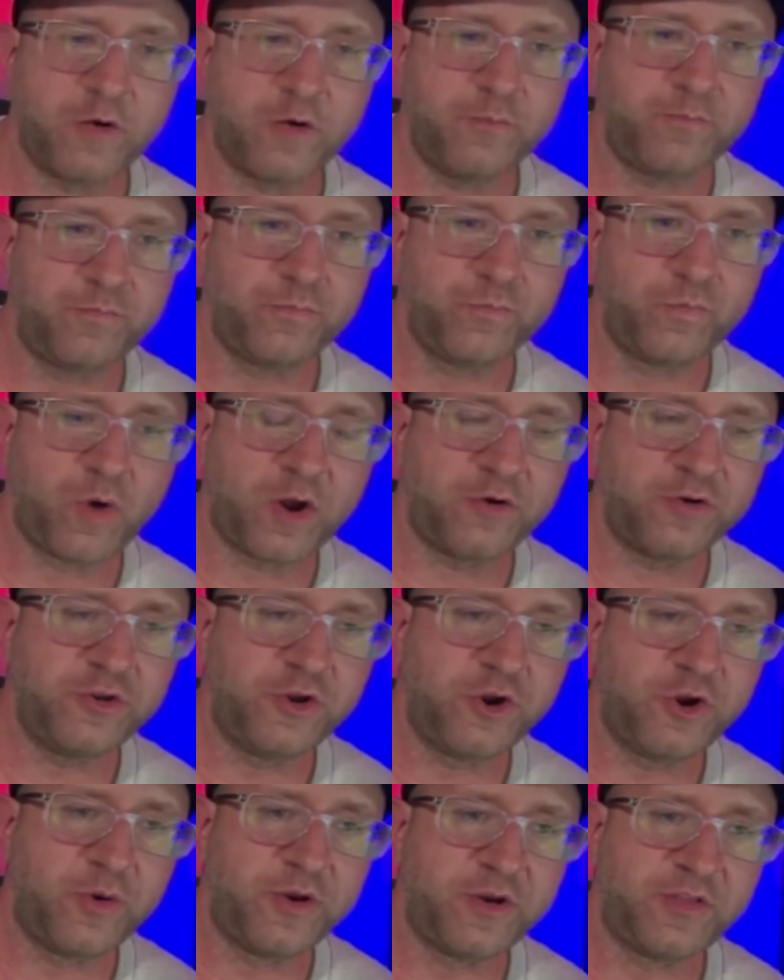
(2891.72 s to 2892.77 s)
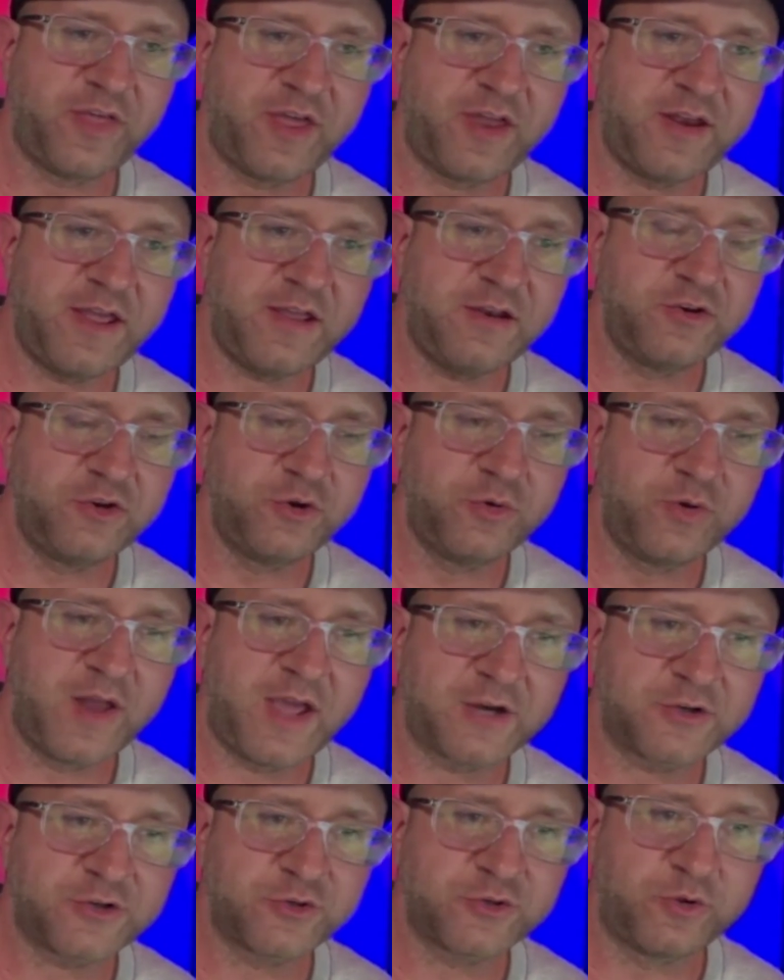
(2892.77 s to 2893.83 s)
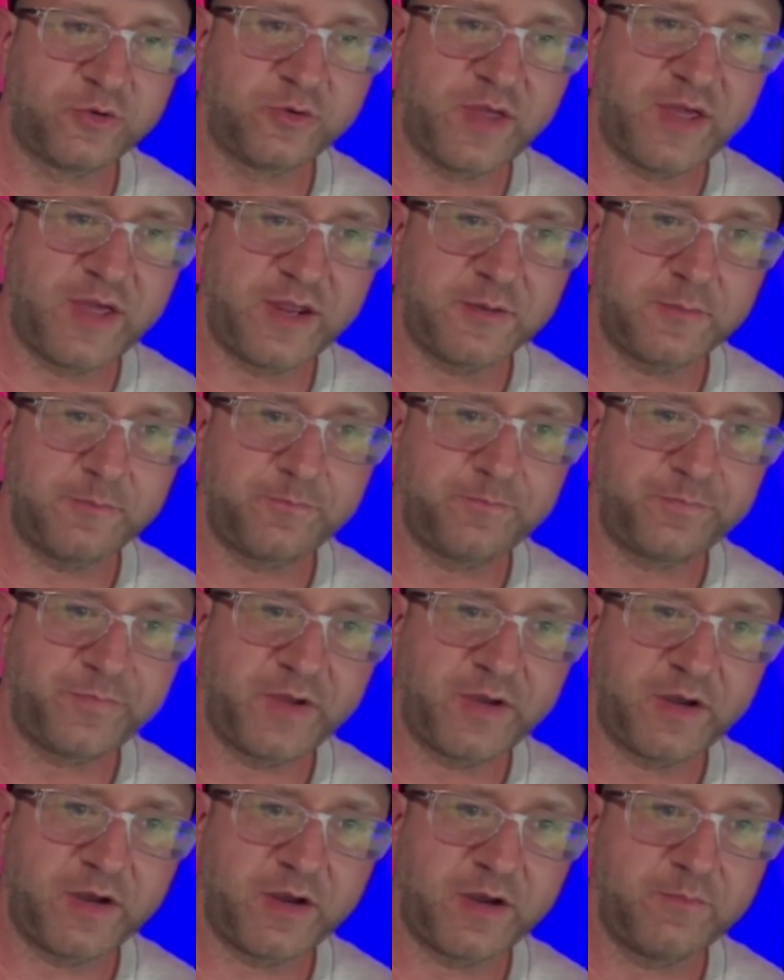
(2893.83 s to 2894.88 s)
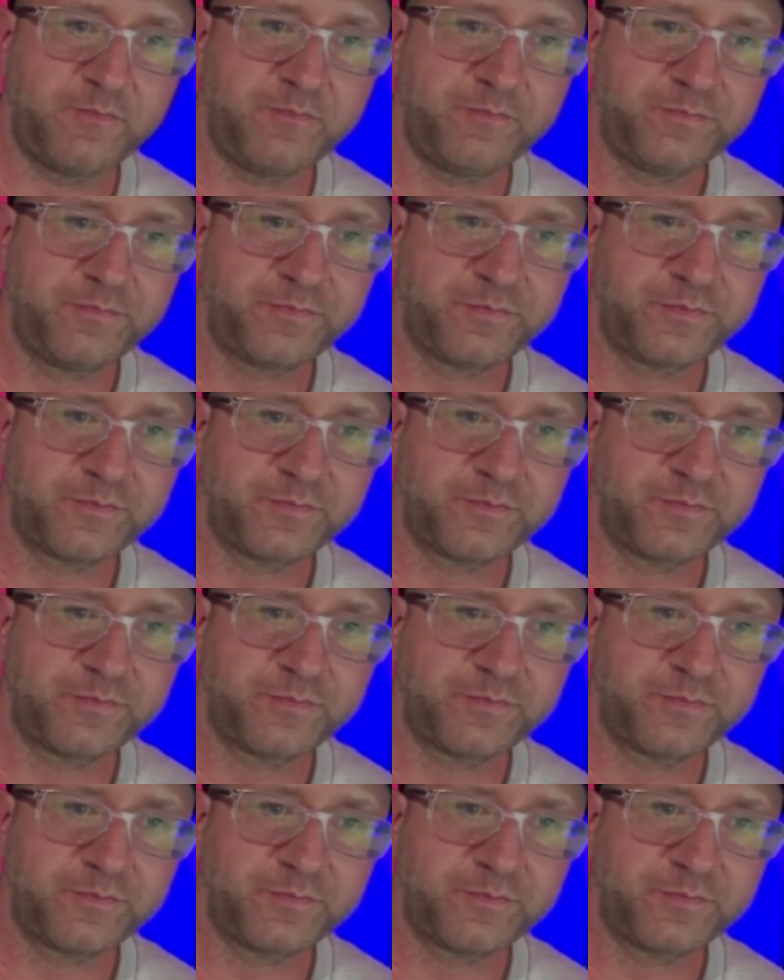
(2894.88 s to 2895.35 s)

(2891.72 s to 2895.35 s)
Why don't you go into that, Nate, and do an actual like your